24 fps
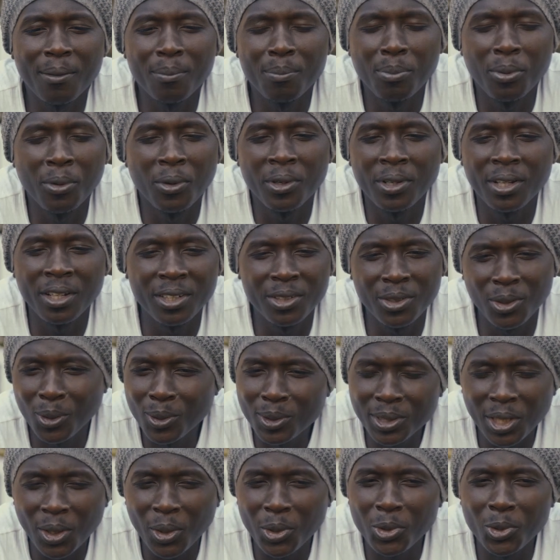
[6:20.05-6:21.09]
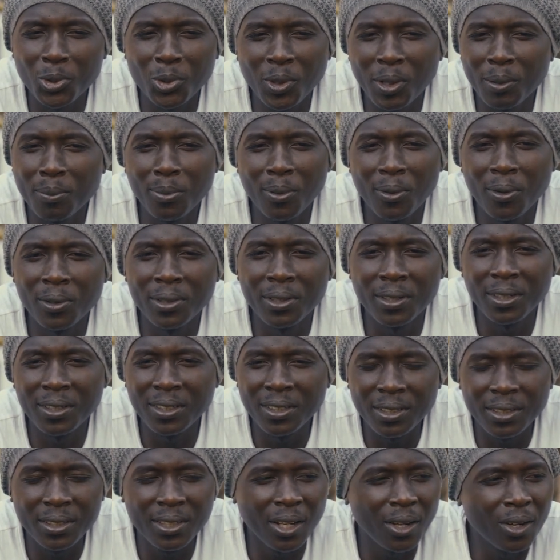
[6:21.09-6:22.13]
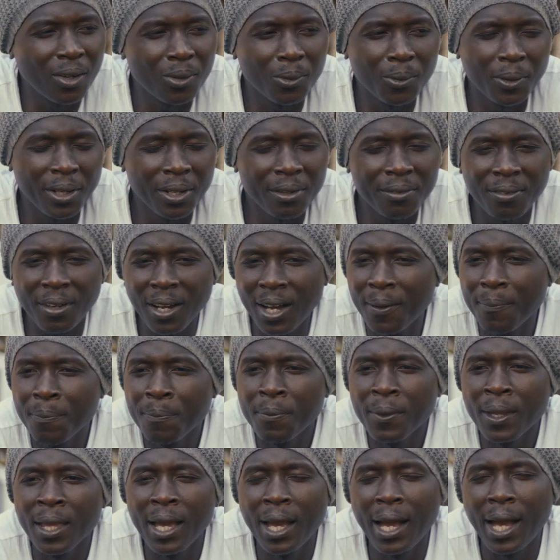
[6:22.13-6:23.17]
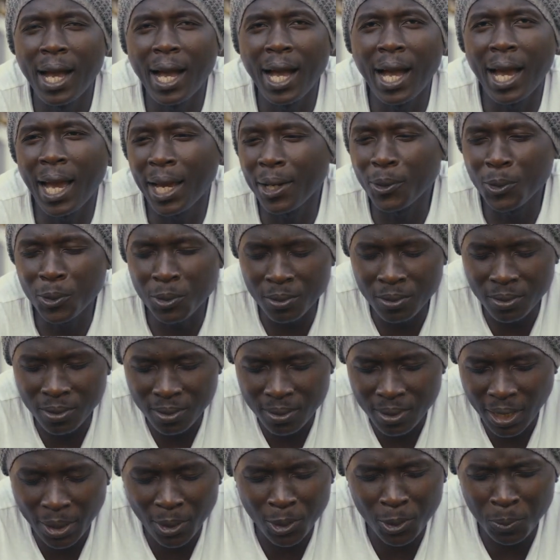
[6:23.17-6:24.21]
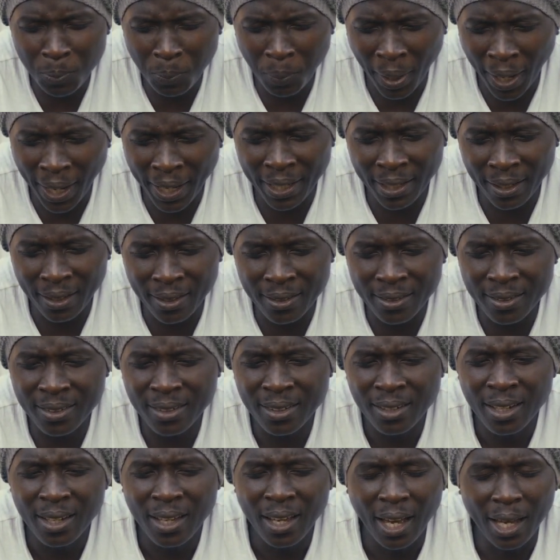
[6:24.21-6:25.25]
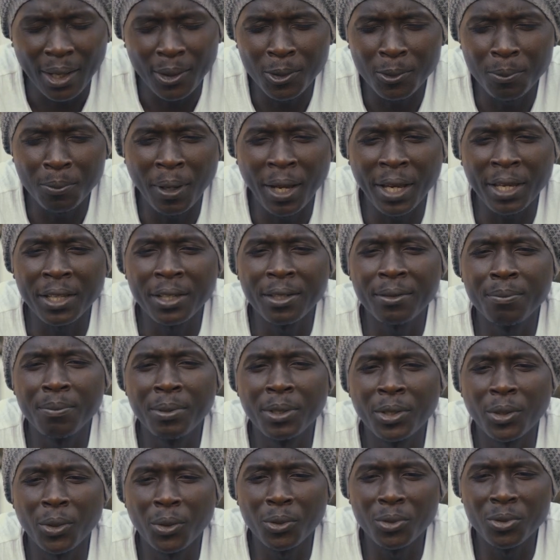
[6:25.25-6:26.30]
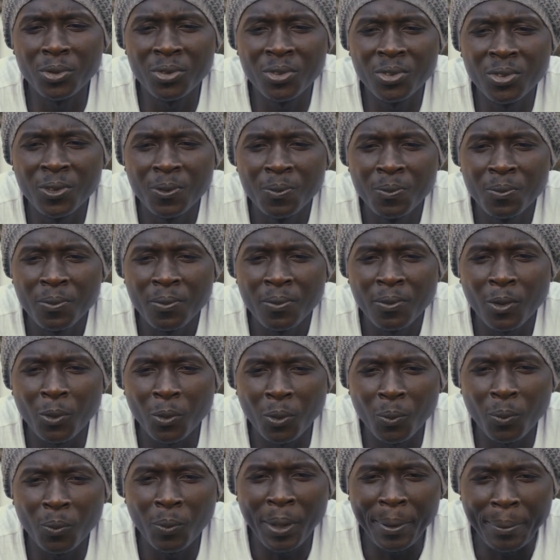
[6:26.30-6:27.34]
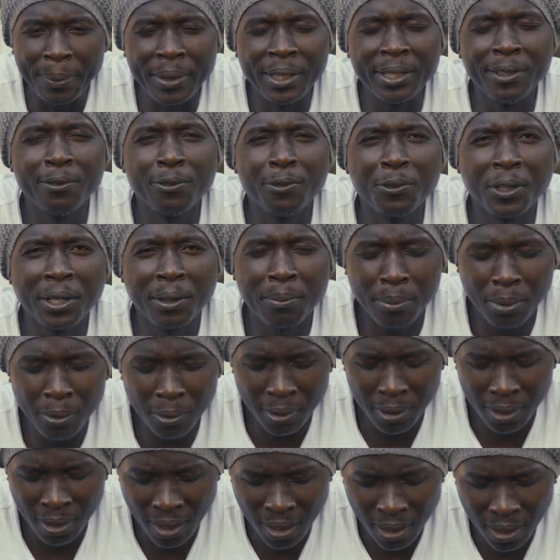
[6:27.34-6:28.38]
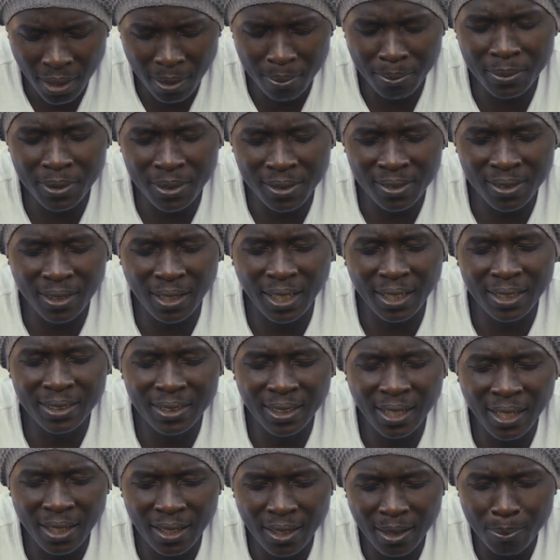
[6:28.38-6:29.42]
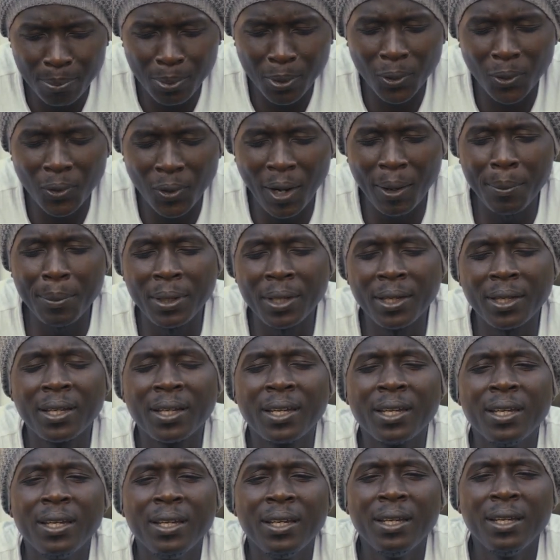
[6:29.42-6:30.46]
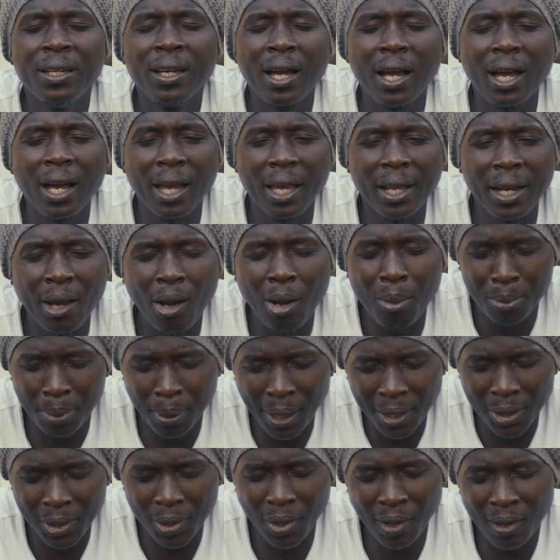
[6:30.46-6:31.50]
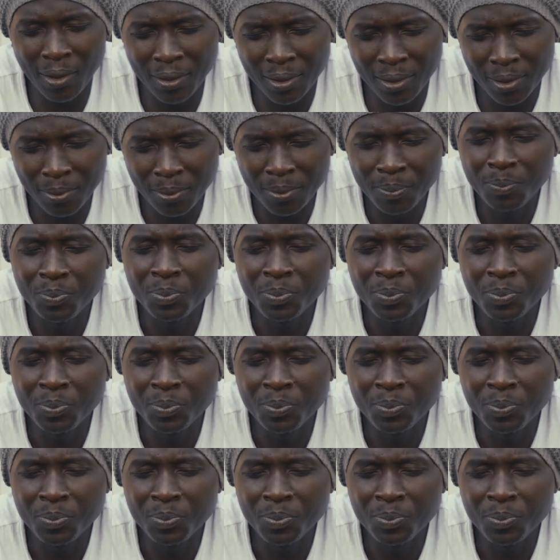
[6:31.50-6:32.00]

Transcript: born a doctor or you are born a leader or whatever, I don't buy it. I don't buy it because I believe we are born an empty slate, and the programming in our background